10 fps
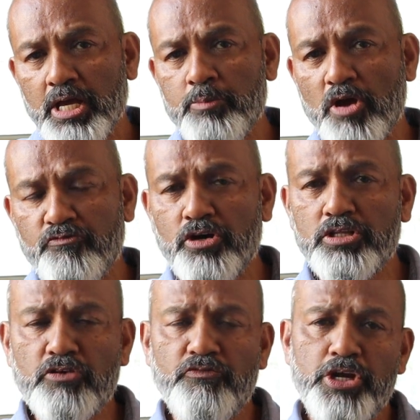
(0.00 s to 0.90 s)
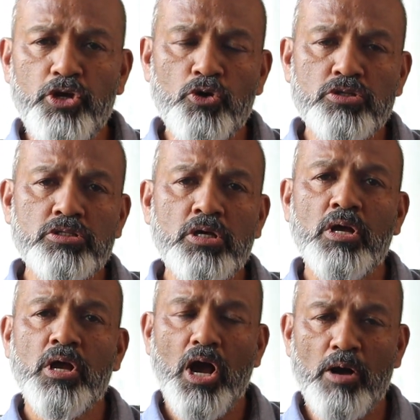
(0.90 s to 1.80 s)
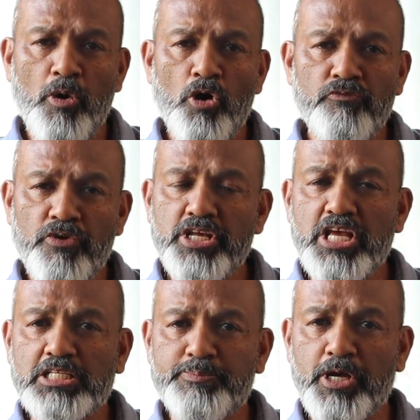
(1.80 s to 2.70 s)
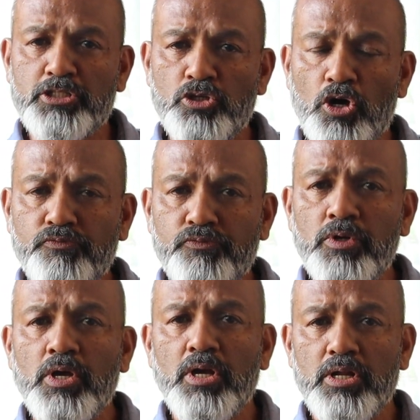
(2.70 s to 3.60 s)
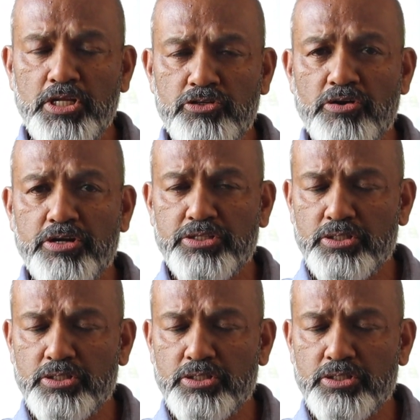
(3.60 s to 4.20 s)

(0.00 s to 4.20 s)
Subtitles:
in my further videos about various aspects of lead generation,